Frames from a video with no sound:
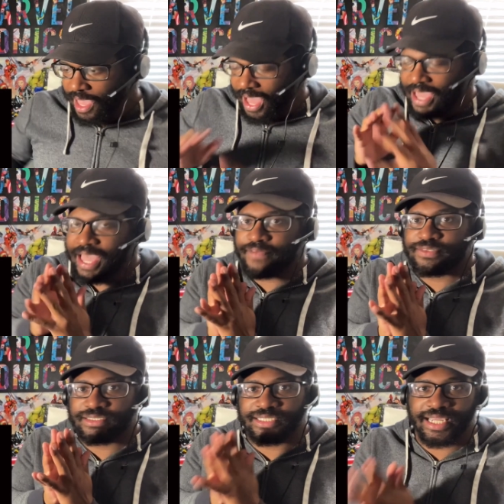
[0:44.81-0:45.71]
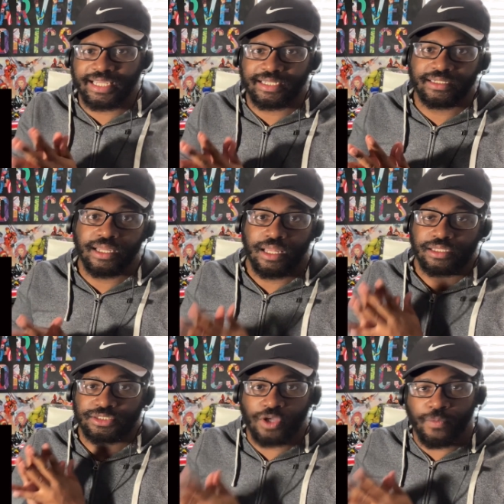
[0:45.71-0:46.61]
I have seen
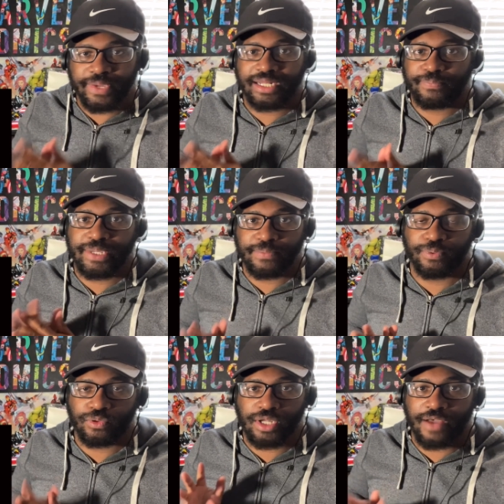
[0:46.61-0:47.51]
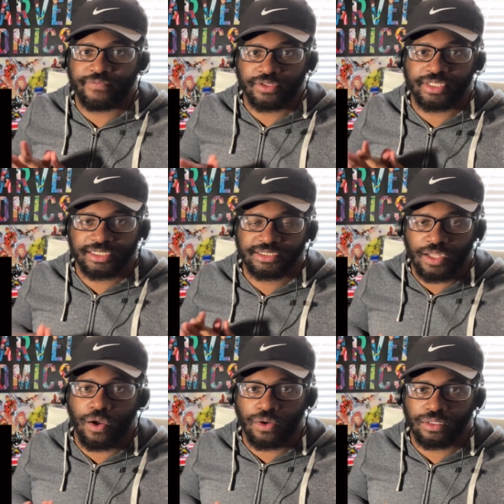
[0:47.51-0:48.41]
so many people cover this
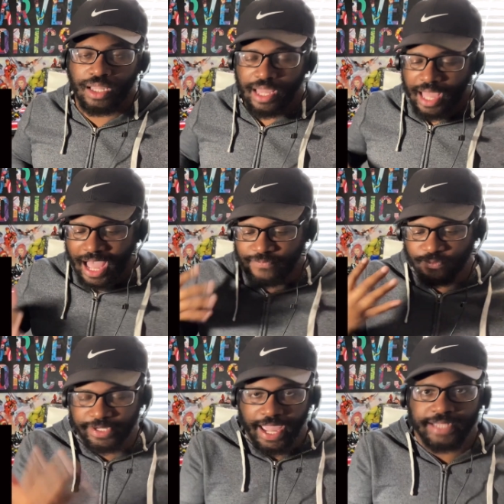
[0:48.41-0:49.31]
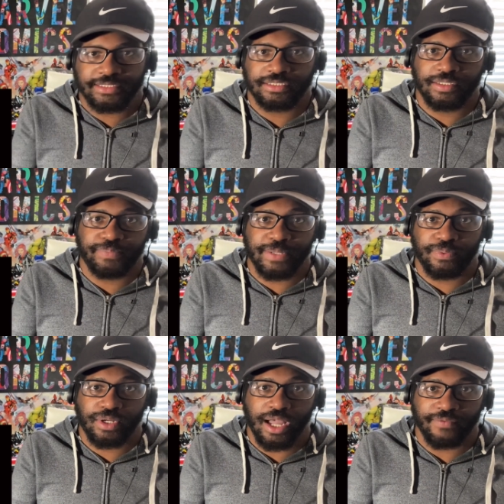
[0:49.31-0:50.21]
song. I've reacted to
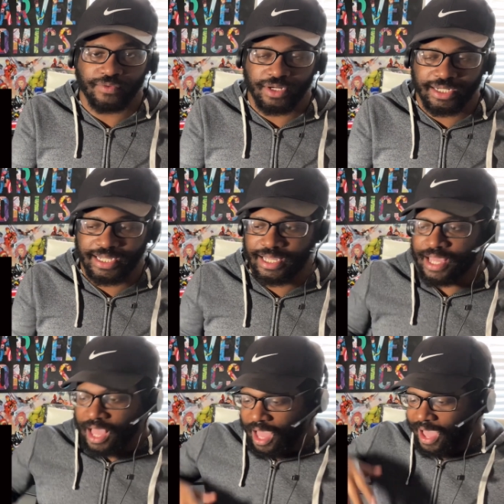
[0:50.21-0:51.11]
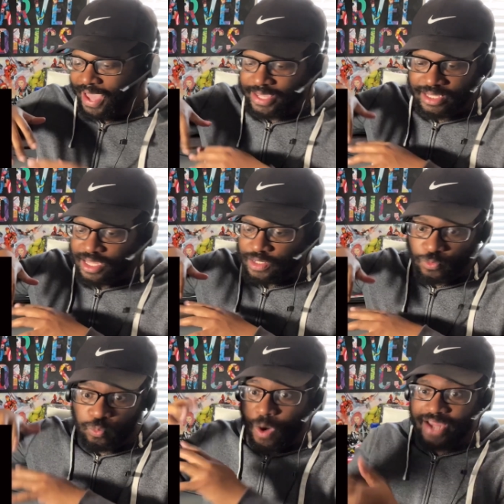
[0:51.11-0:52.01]
people covering it. I
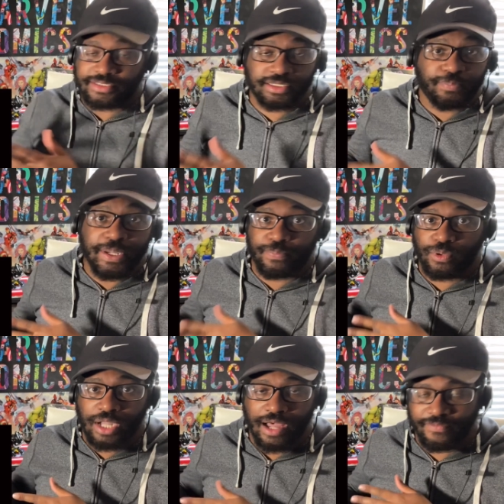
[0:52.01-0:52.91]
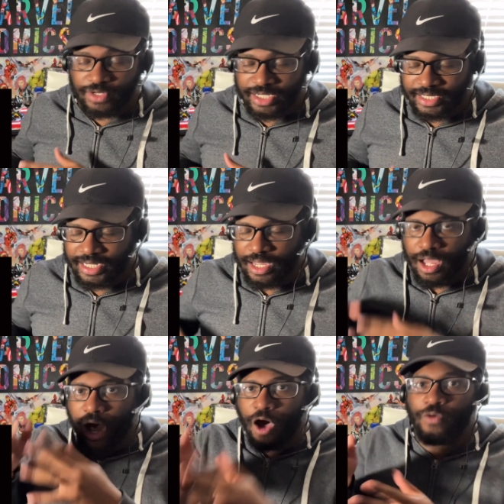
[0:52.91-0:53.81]
watched people covering it
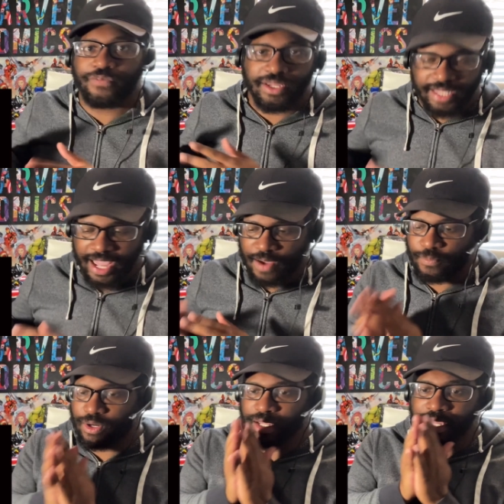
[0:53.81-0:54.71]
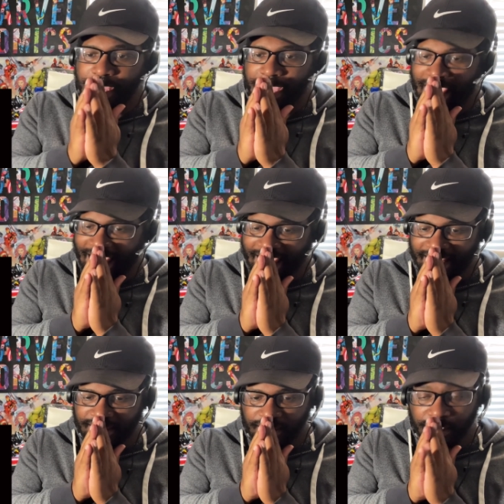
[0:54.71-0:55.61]
off camera.
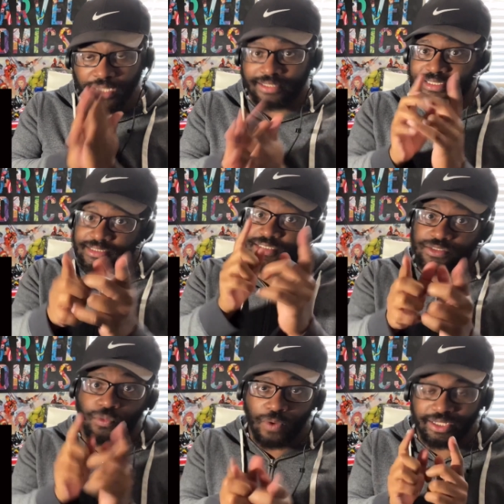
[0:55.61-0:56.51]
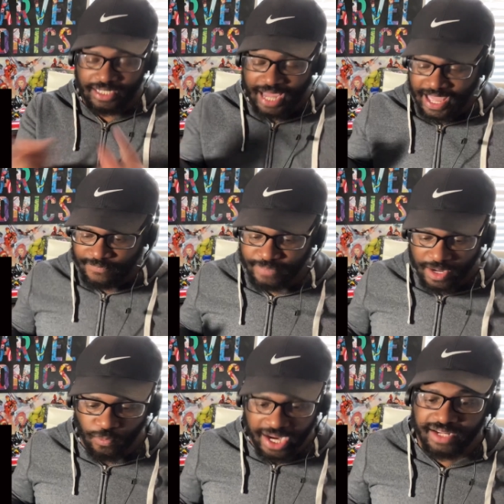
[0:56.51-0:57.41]
And look, this is the one that I have
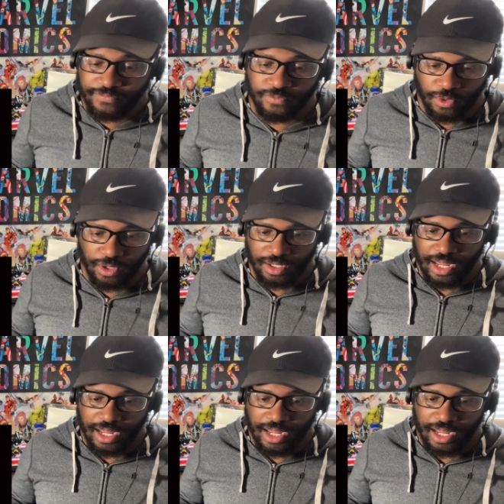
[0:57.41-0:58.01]
been waiting for.